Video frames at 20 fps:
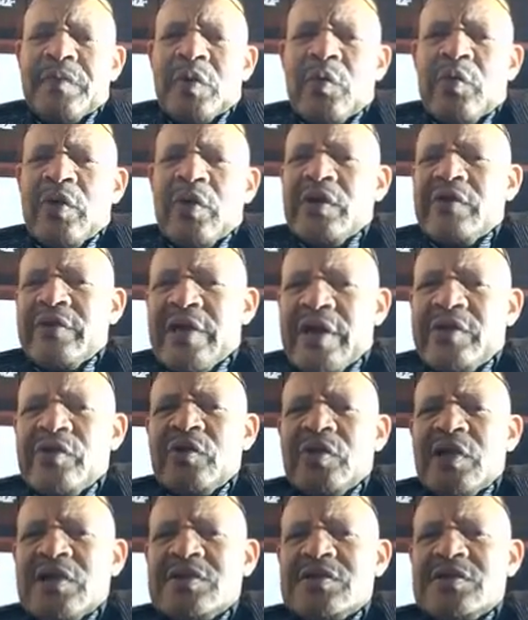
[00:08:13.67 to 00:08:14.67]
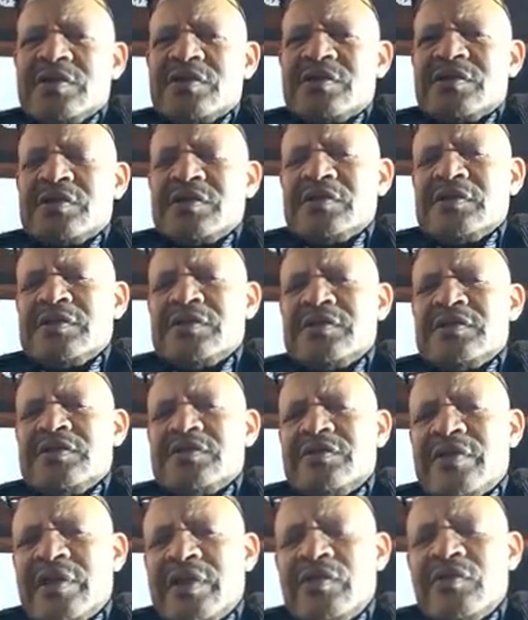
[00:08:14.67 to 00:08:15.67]
We had regular
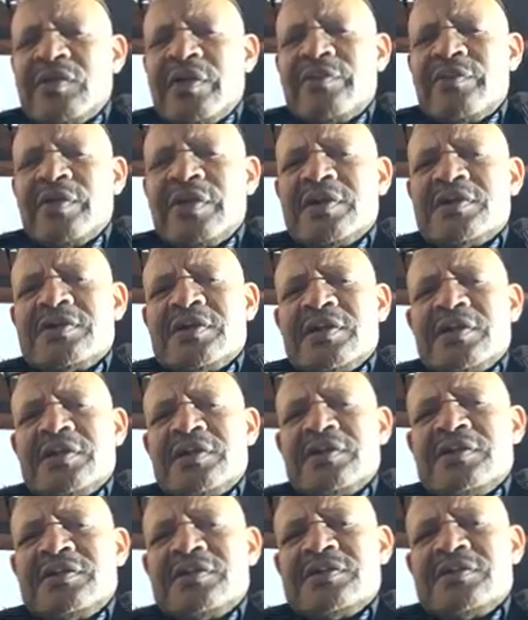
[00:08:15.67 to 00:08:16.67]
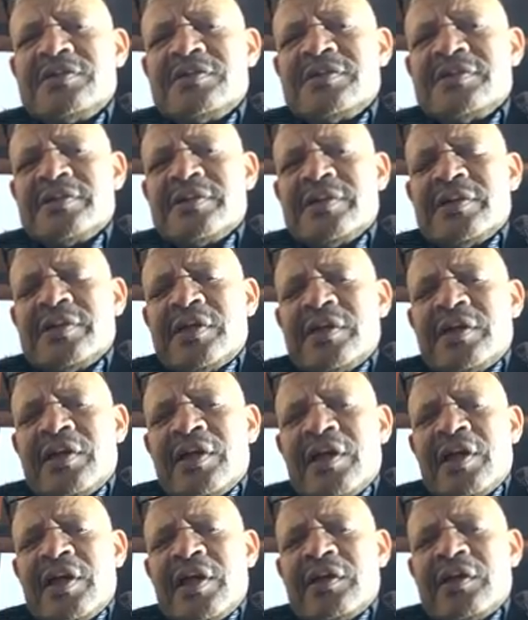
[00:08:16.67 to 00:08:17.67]
sessions, regular meetings,
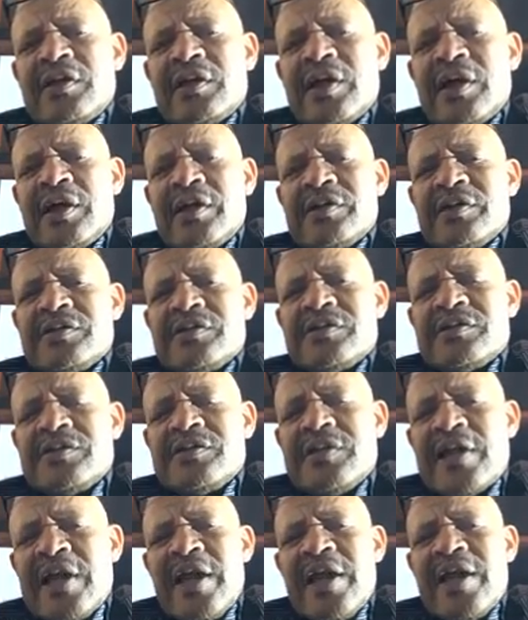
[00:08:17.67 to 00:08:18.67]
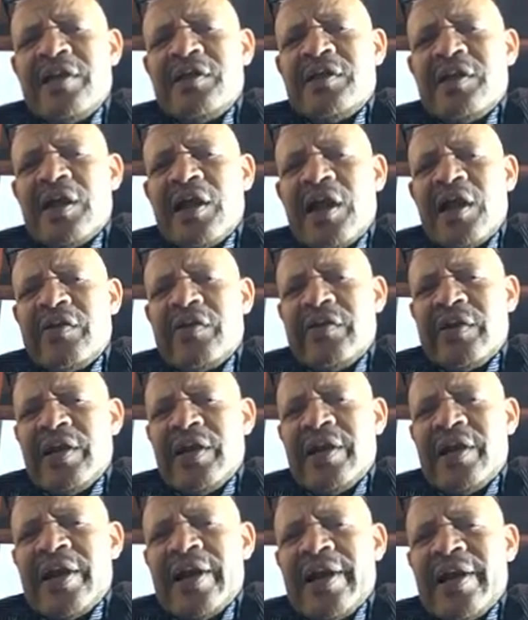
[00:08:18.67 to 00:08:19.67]
and it is then that I
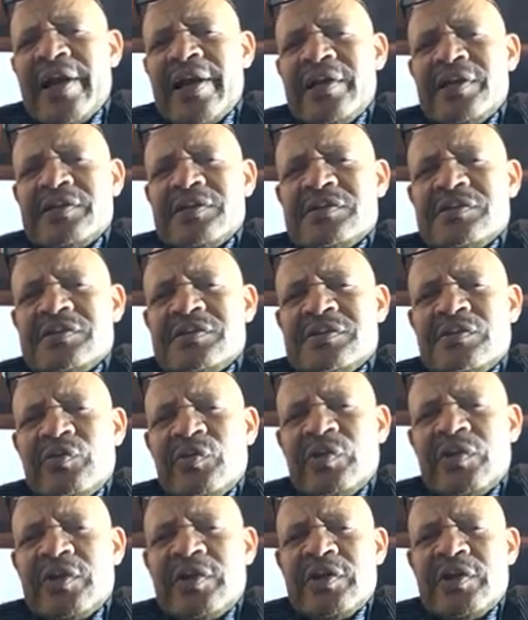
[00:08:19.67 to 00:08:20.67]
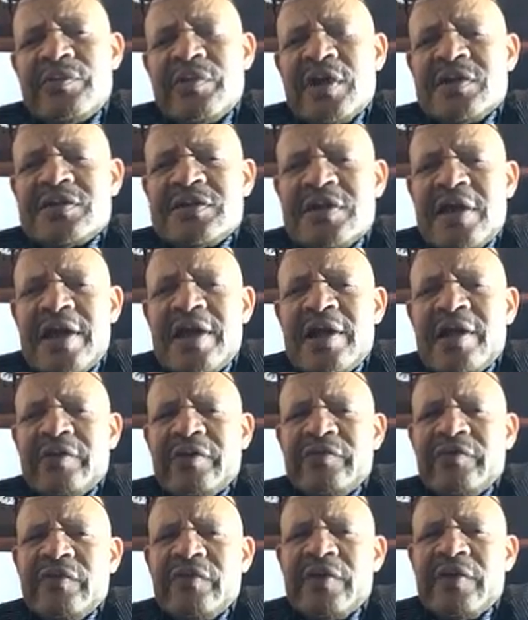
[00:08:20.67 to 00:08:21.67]
realized within myself
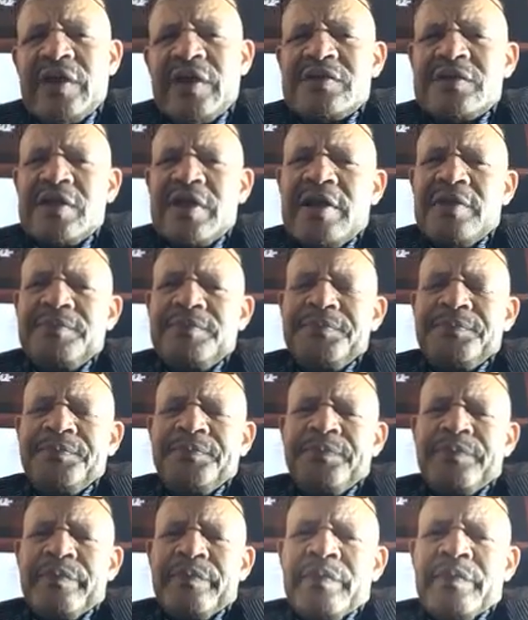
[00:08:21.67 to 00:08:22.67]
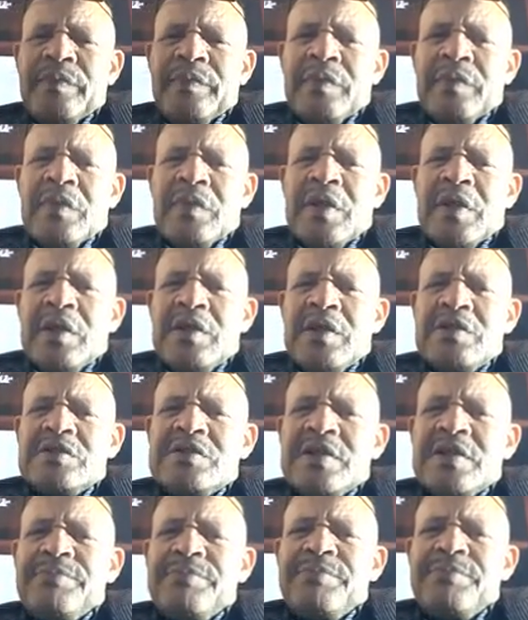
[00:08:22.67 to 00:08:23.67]
that there is
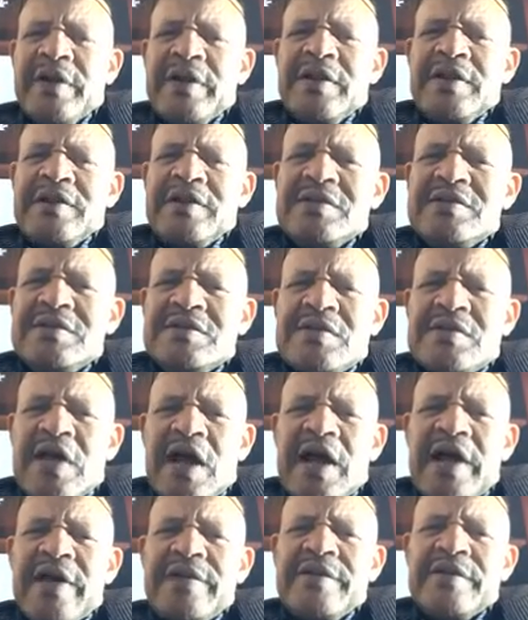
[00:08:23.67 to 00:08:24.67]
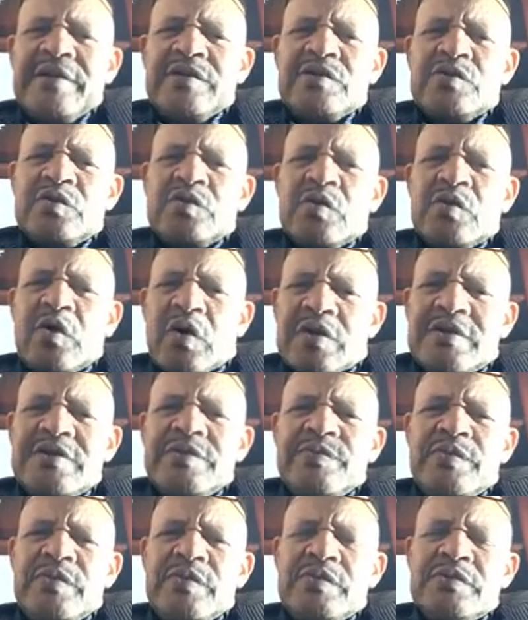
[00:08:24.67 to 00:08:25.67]
that burning desire to
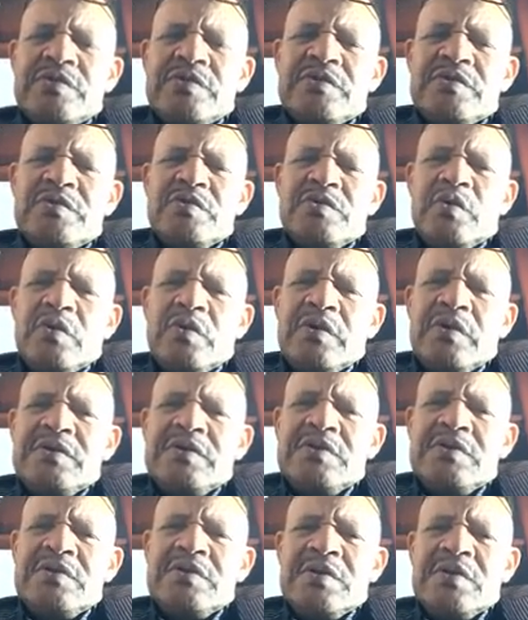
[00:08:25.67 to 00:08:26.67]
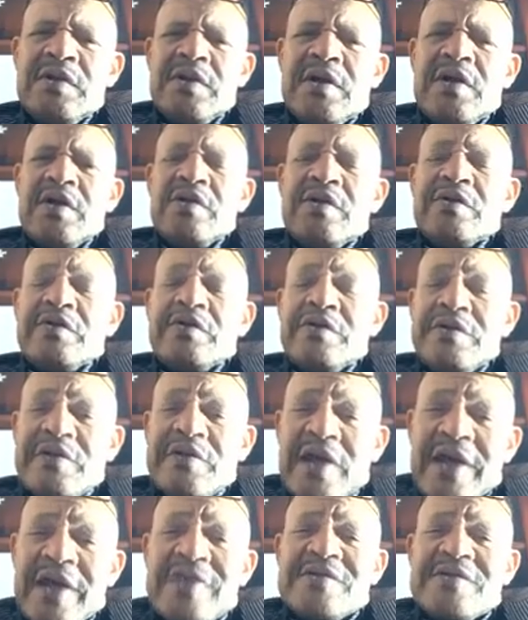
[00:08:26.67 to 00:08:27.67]
contribute towards
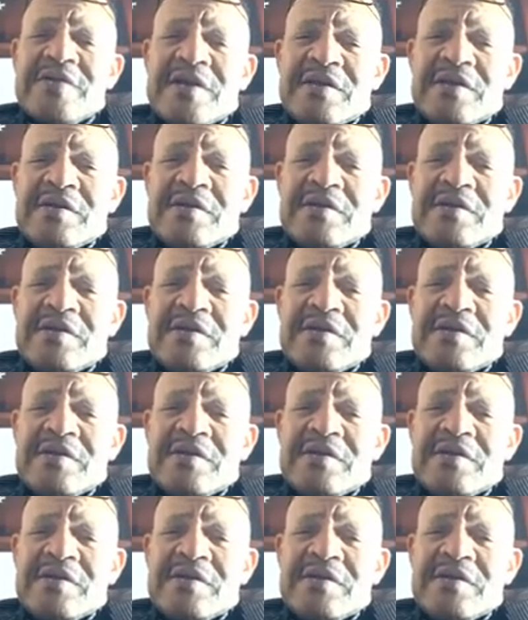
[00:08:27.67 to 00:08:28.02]
creating